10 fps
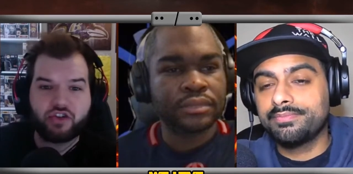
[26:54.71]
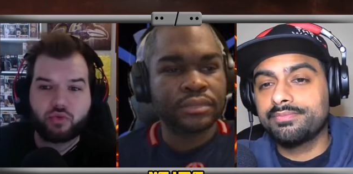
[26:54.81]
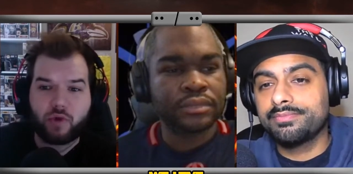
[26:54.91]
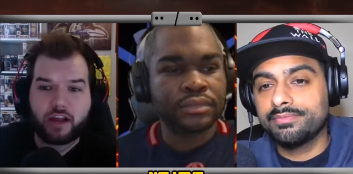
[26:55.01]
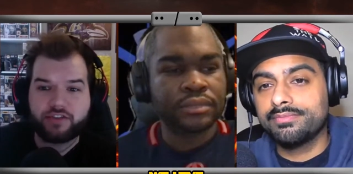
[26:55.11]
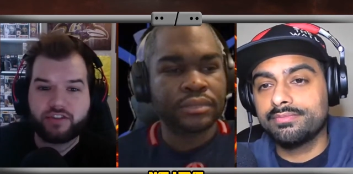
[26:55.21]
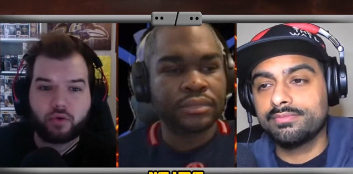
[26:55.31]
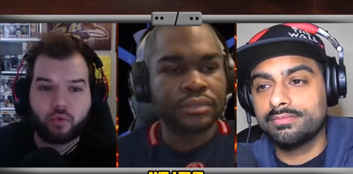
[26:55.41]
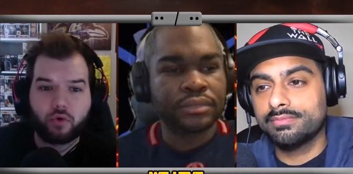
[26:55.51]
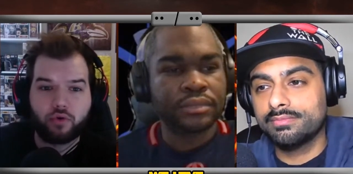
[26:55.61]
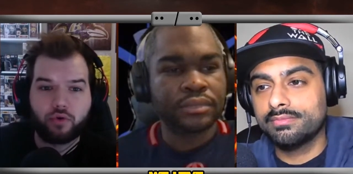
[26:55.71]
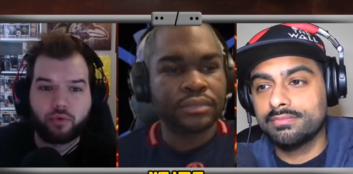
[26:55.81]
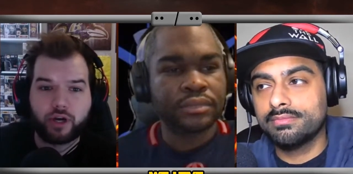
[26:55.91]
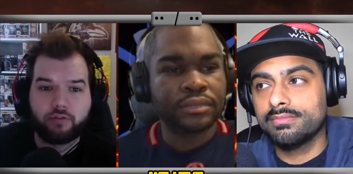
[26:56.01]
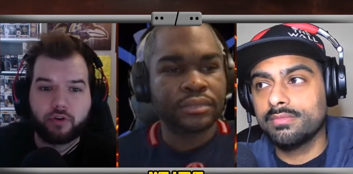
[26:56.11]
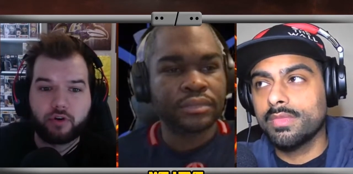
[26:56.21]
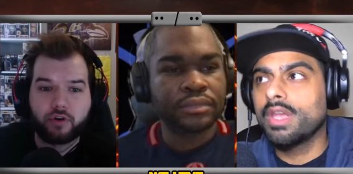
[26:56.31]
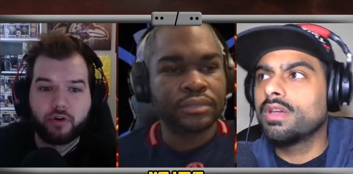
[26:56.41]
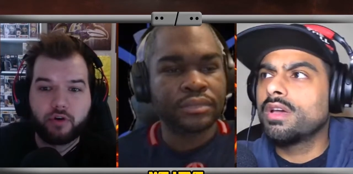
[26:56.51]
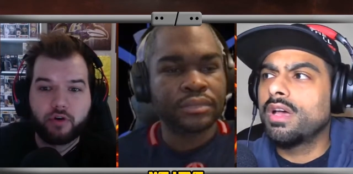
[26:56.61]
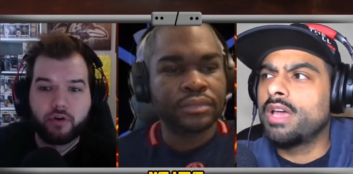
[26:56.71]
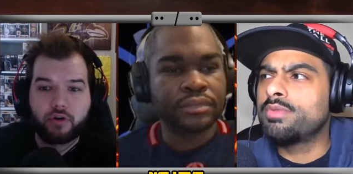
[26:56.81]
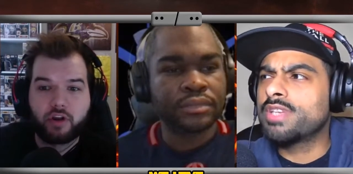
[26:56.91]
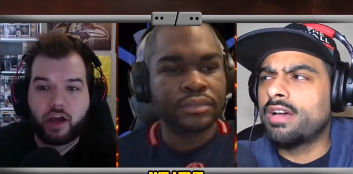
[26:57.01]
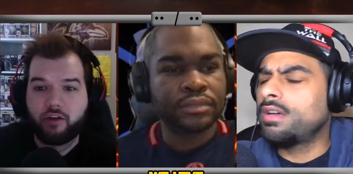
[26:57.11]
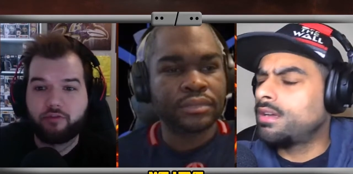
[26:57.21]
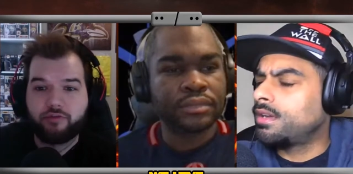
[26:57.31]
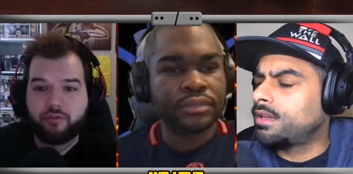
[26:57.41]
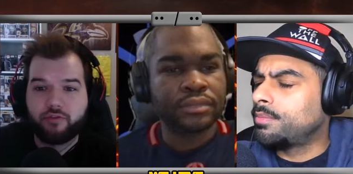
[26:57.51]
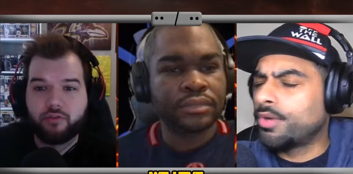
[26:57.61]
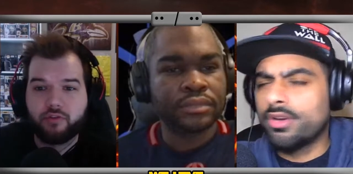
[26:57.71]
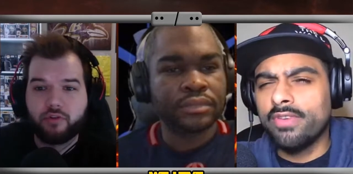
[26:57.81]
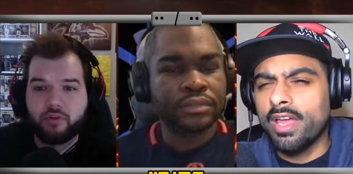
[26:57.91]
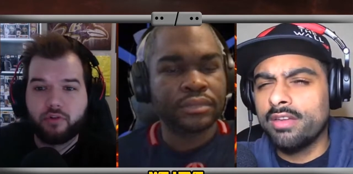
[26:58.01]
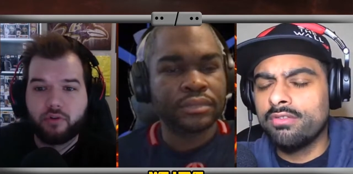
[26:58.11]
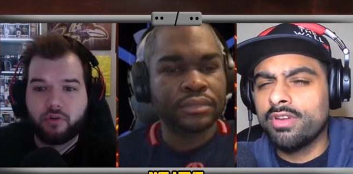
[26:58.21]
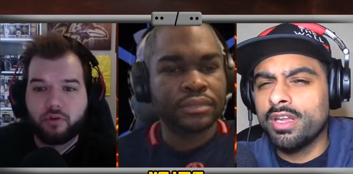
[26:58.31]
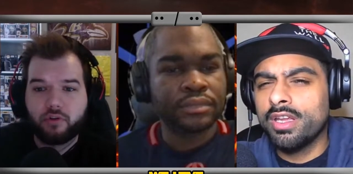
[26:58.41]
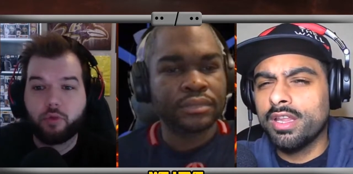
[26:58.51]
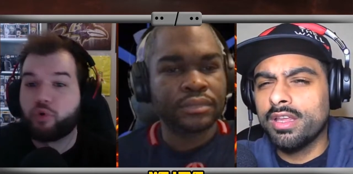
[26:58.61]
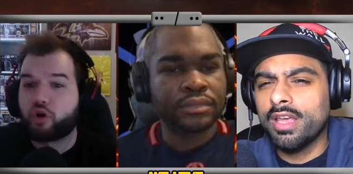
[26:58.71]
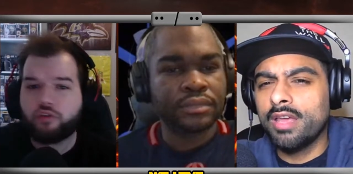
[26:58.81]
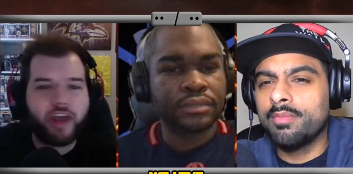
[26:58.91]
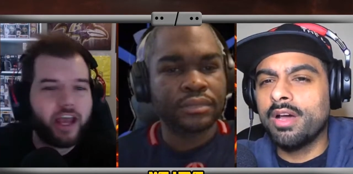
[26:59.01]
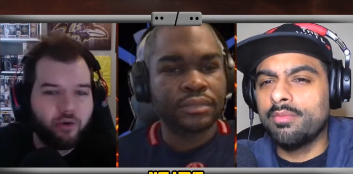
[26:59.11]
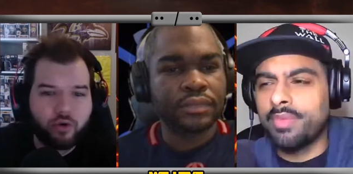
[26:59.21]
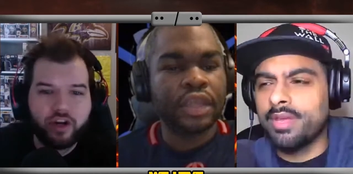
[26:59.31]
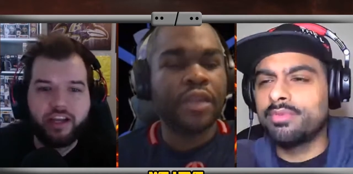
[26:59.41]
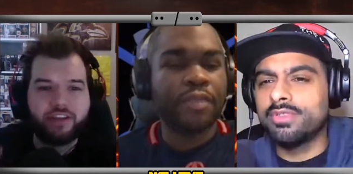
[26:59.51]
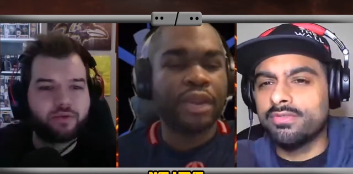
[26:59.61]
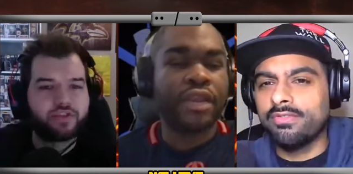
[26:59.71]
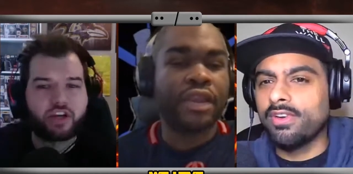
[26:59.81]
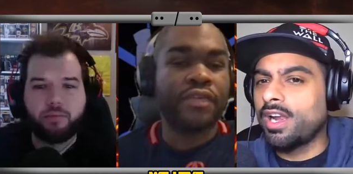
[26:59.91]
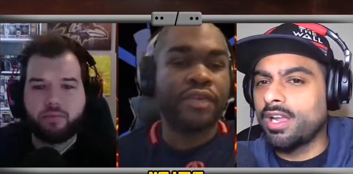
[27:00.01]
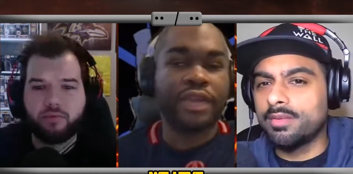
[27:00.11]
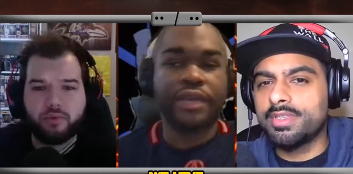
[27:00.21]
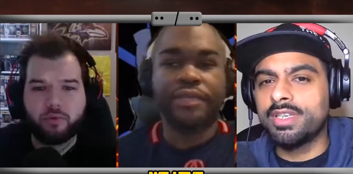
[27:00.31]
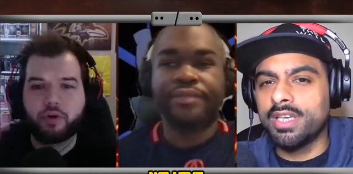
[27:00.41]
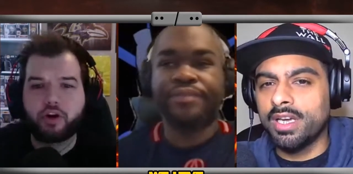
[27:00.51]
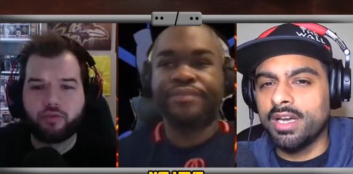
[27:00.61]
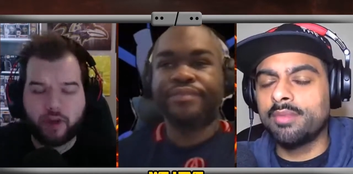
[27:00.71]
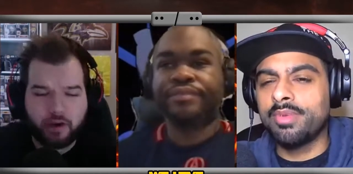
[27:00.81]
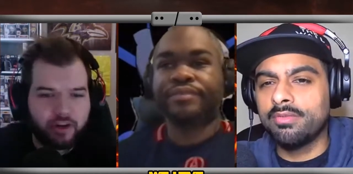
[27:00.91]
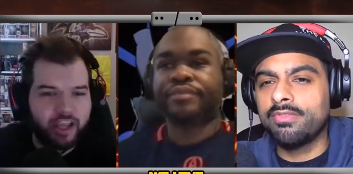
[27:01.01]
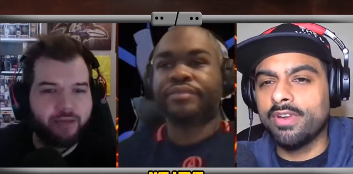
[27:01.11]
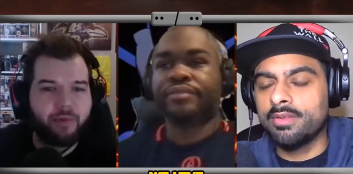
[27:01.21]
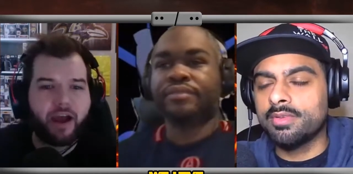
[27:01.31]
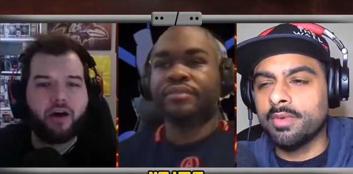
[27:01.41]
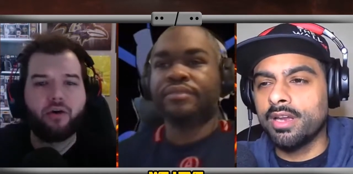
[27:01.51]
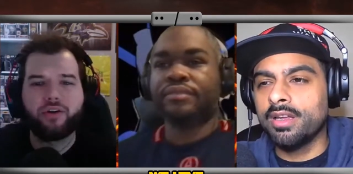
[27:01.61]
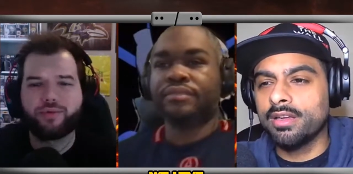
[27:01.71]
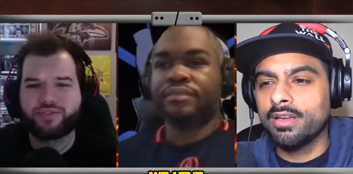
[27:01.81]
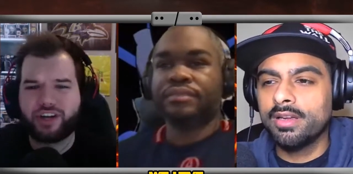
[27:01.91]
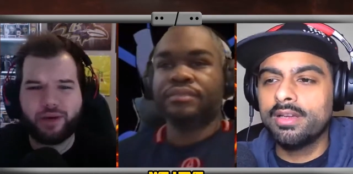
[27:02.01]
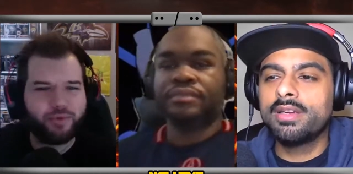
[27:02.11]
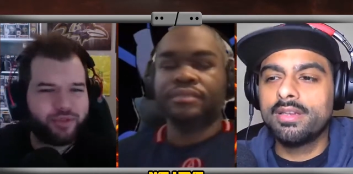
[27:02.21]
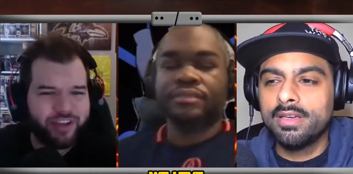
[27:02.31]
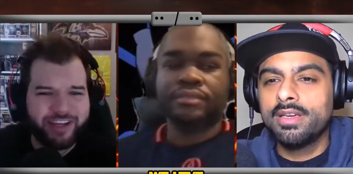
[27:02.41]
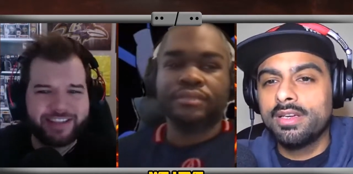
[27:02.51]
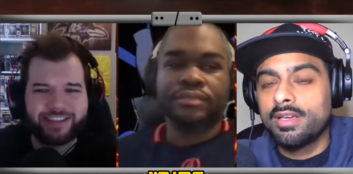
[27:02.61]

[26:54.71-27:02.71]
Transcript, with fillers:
Speaker 1: Jurassic World or whatever.
Speaker 2: It was that uh, the Book of Henry. I think came out. The, the Book of Henry came out. It. was
Speaker 1: a couple of things,